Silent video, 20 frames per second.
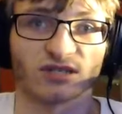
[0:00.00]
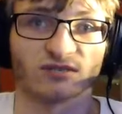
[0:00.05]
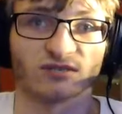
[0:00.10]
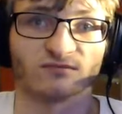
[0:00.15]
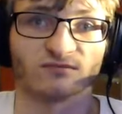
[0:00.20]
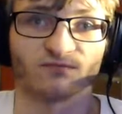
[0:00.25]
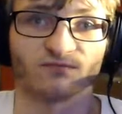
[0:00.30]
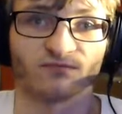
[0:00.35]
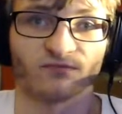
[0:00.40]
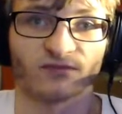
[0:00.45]
and
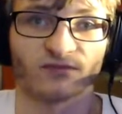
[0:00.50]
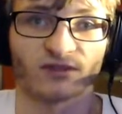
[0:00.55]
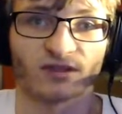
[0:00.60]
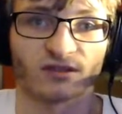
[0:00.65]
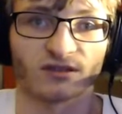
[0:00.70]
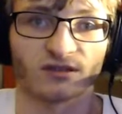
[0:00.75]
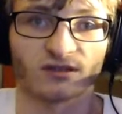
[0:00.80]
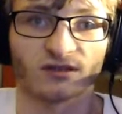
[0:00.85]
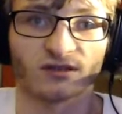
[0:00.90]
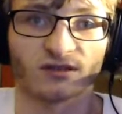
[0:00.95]

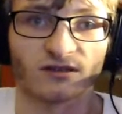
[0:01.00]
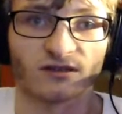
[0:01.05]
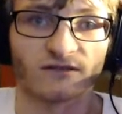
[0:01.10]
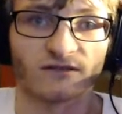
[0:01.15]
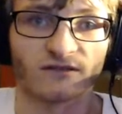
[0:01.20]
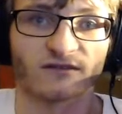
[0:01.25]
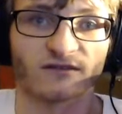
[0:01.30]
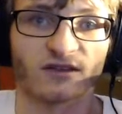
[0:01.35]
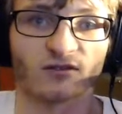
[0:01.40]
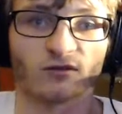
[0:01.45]

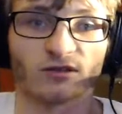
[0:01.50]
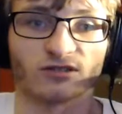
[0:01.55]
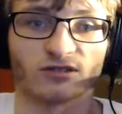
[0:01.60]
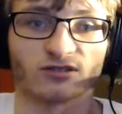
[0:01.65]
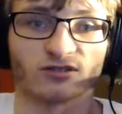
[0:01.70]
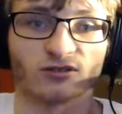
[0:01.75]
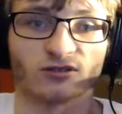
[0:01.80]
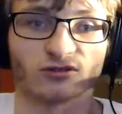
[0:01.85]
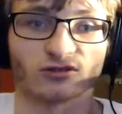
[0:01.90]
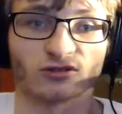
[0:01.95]
they want
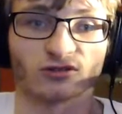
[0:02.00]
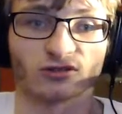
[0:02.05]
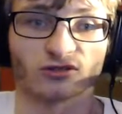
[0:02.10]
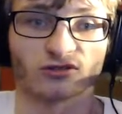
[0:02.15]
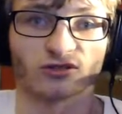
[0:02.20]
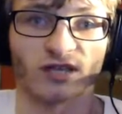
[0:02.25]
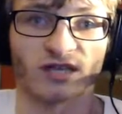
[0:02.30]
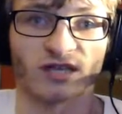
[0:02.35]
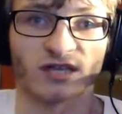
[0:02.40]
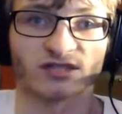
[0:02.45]
to know a
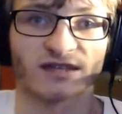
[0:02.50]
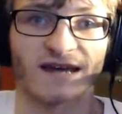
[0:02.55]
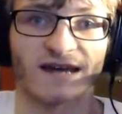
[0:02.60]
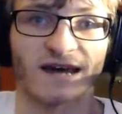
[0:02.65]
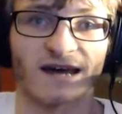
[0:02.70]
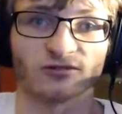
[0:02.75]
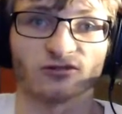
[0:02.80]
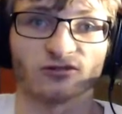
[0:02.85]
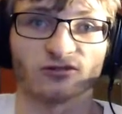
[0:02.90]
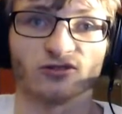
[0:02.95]
certain answer
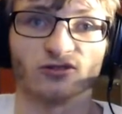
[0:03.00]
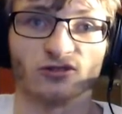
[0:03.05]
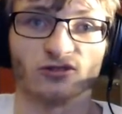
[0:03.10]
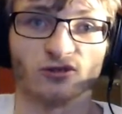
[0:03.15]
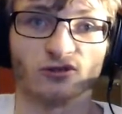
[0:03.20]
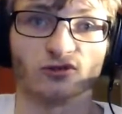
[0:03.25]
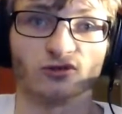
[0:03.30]
how to do